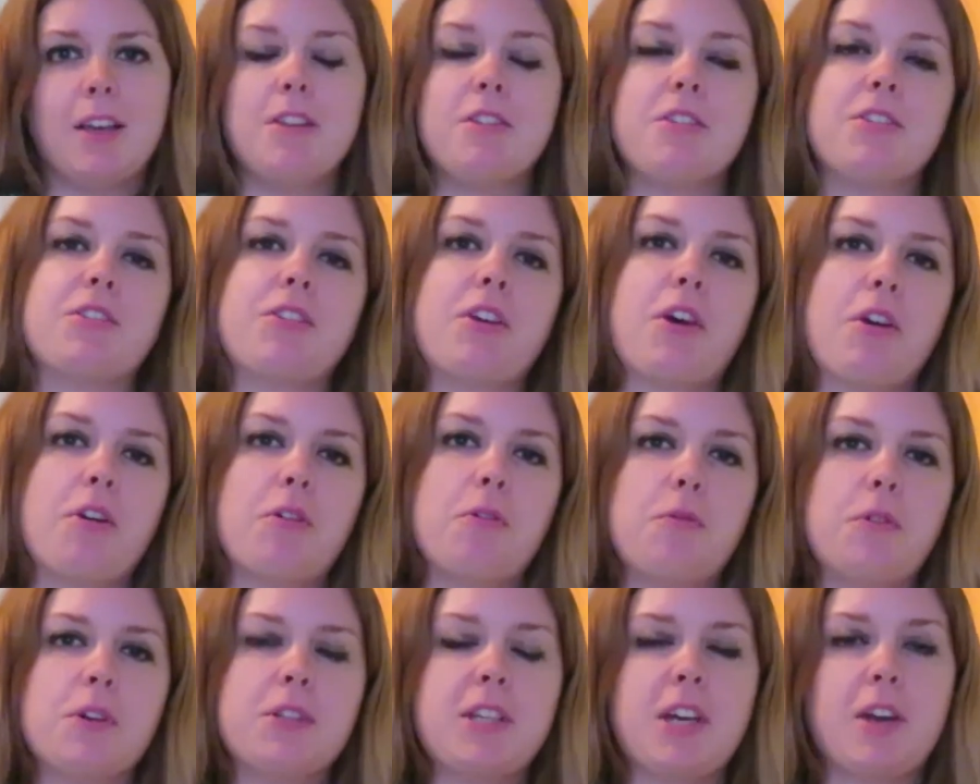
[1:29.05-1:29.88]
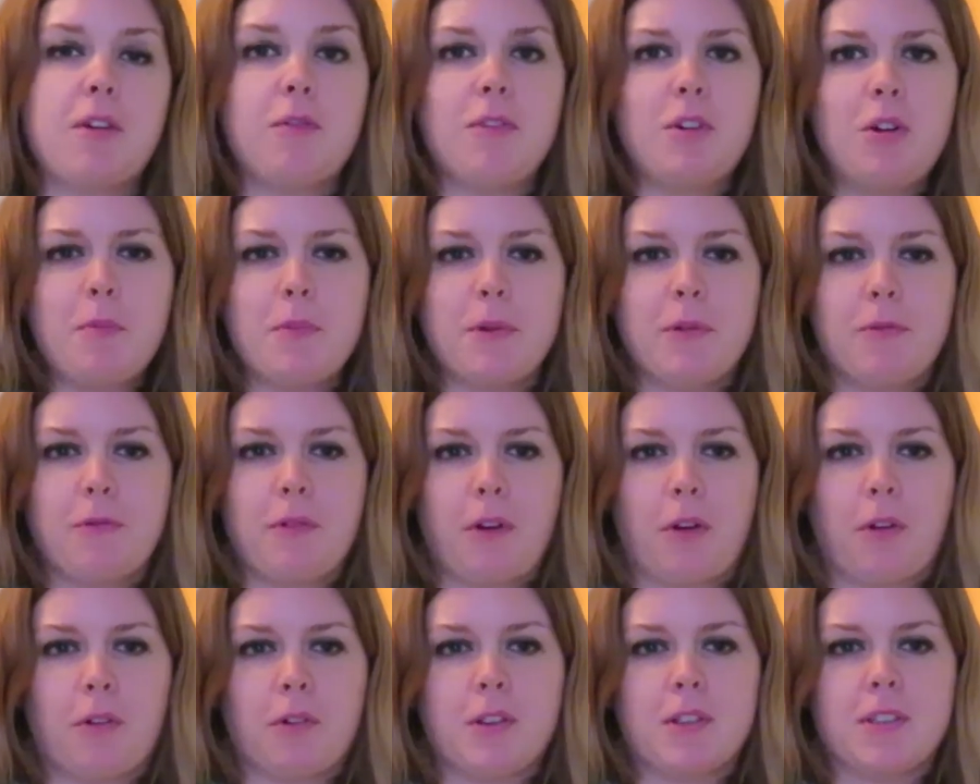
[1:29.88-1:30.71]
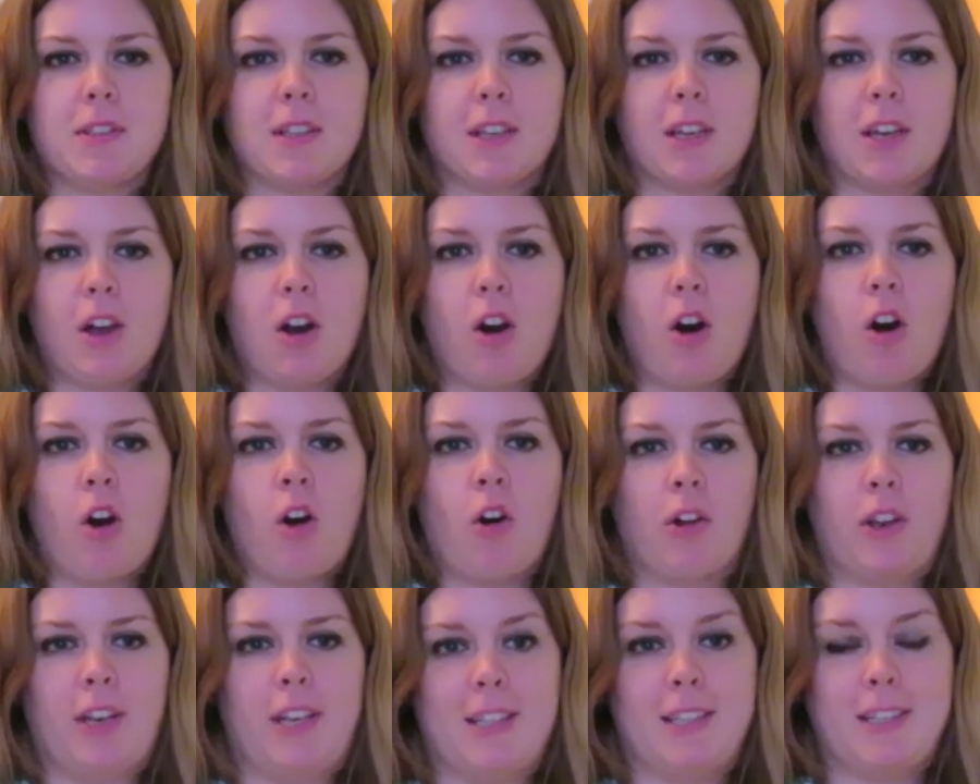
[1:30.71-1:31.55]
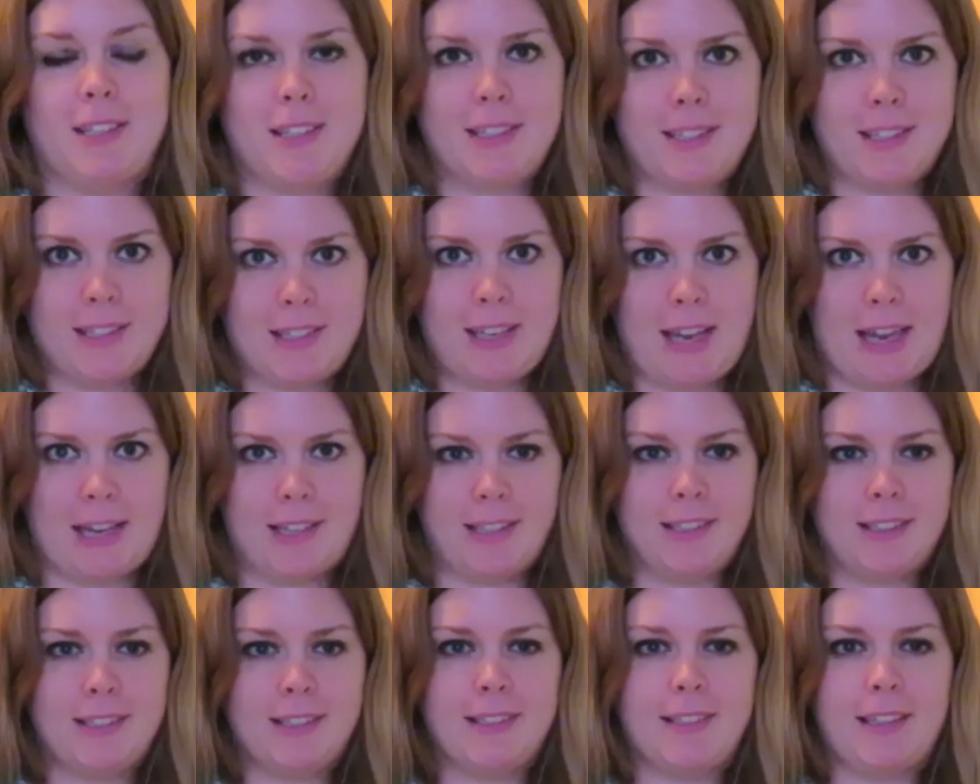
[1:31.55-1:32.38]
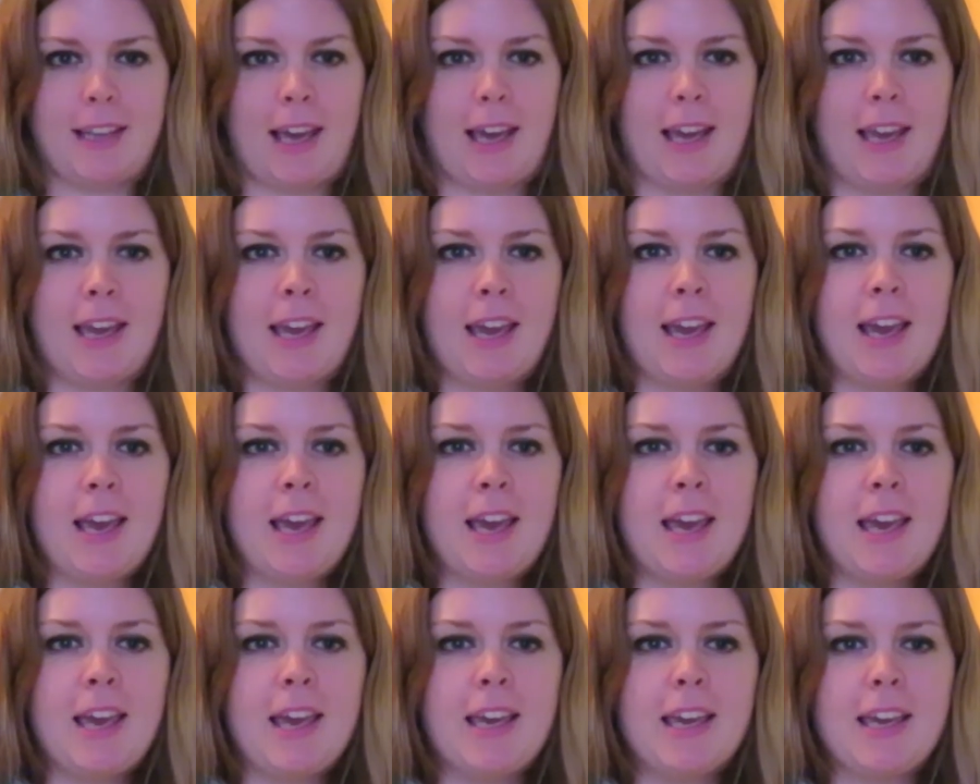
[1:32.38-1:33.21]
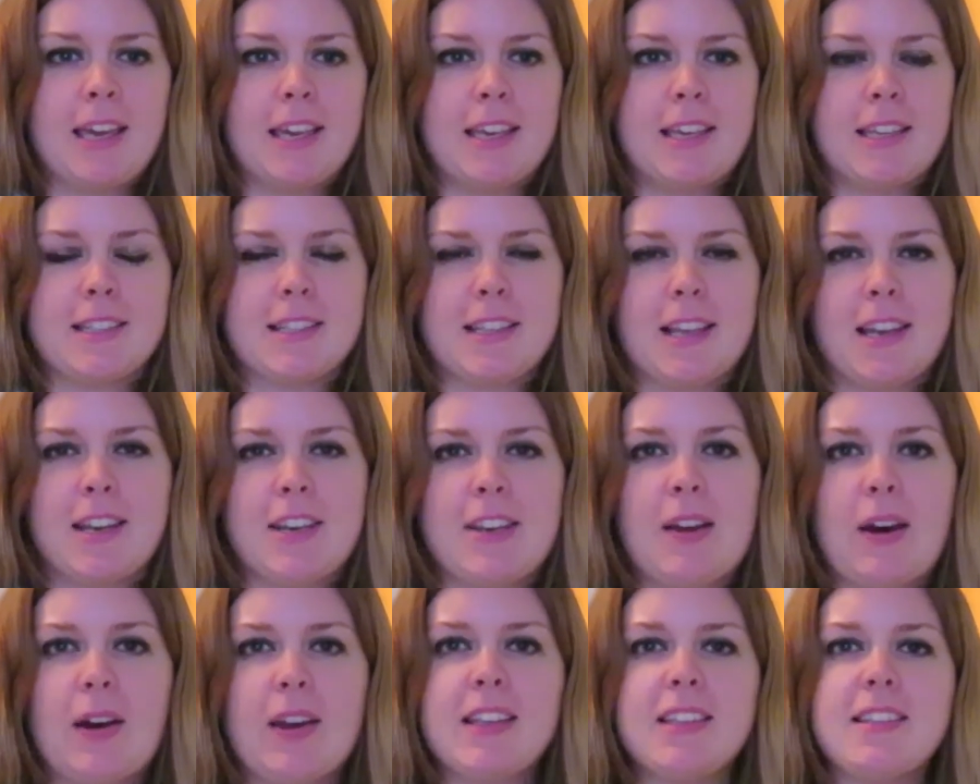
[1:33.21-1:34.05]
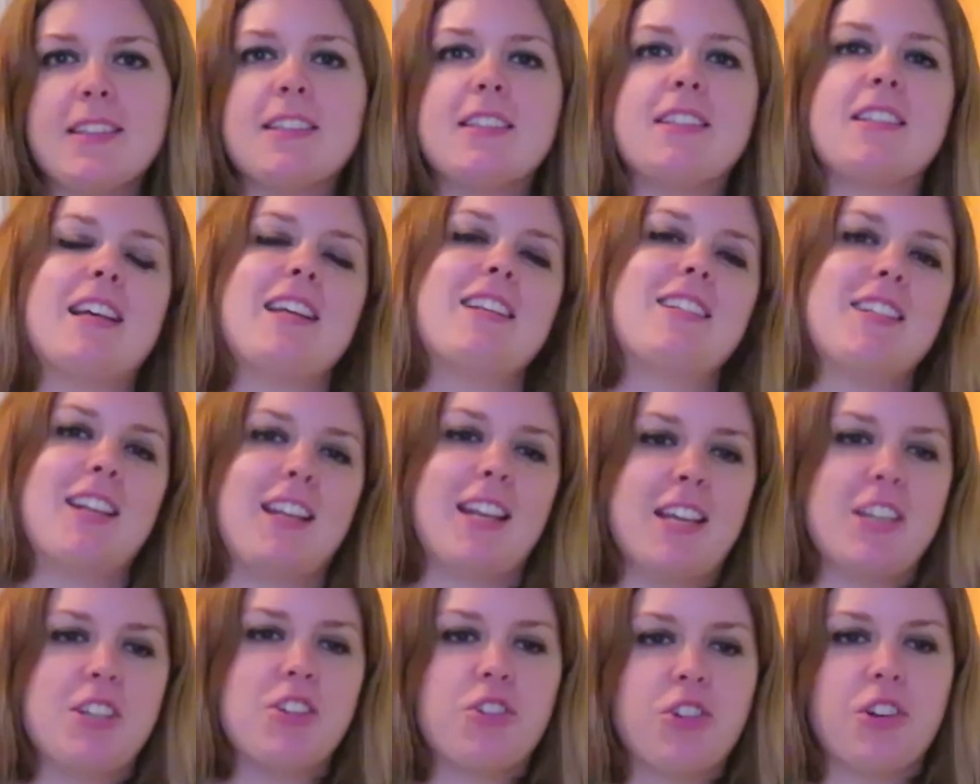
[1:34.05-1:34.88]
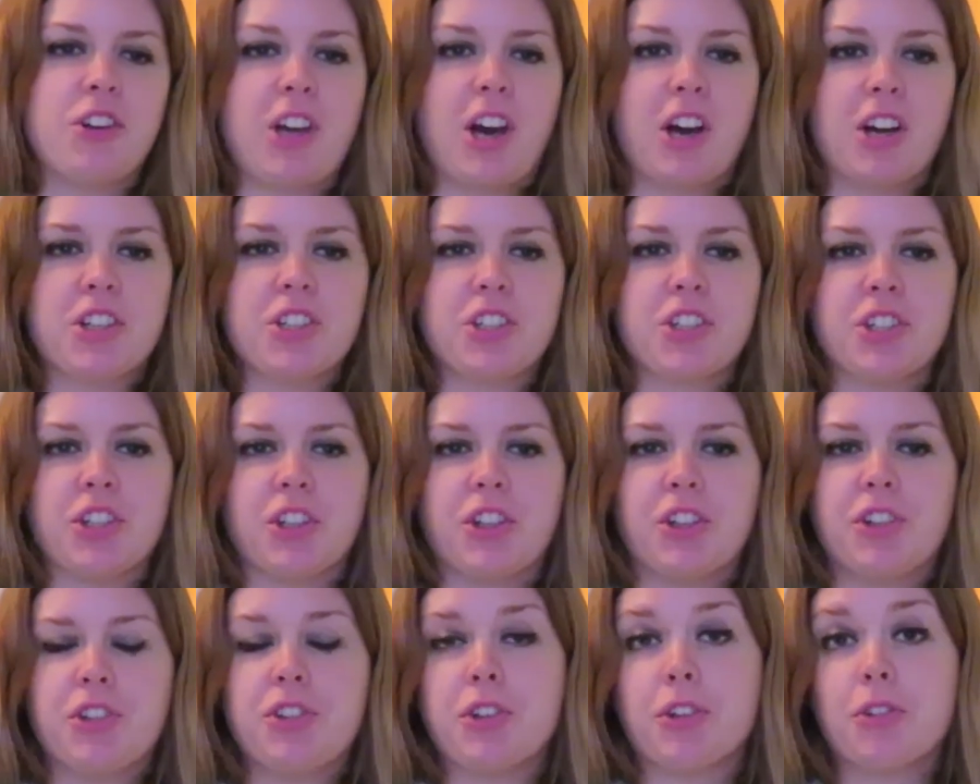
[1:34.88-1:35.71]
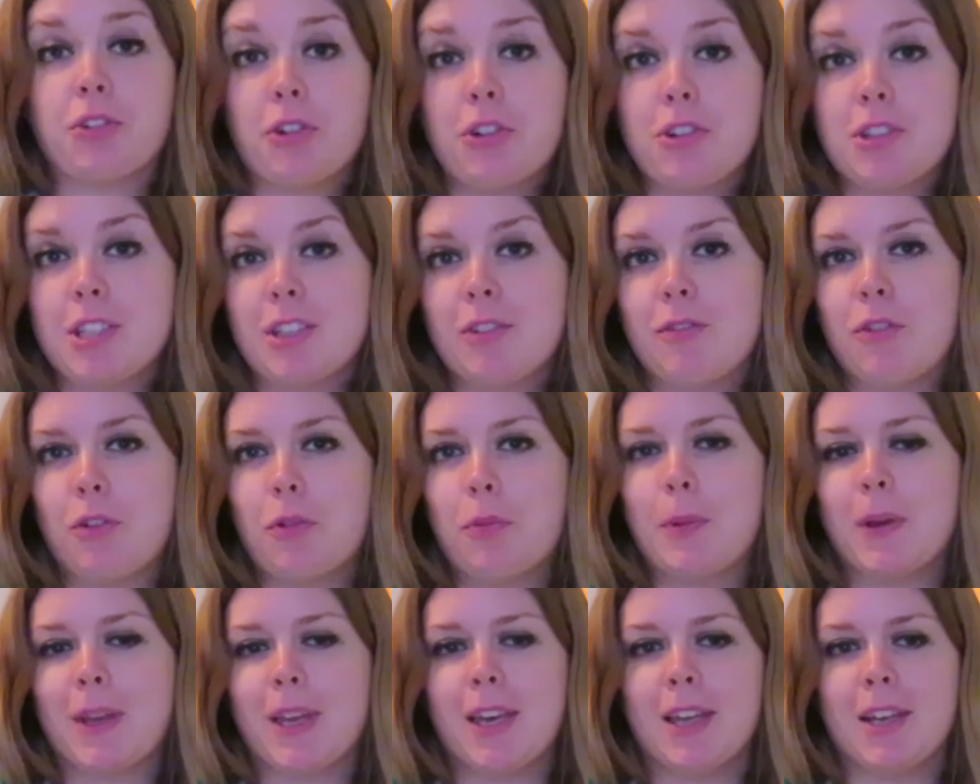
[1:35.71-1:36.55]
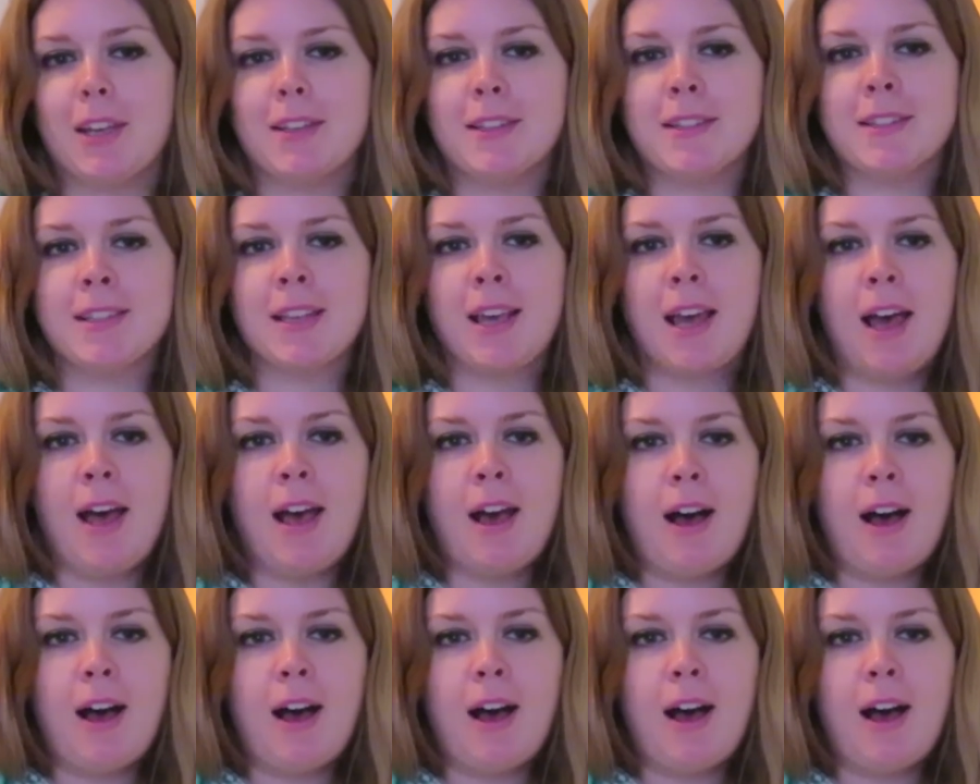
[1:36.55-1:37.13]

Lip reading: So what I will be focusing on instead today is a nice gentle introduction to cruising for beginners,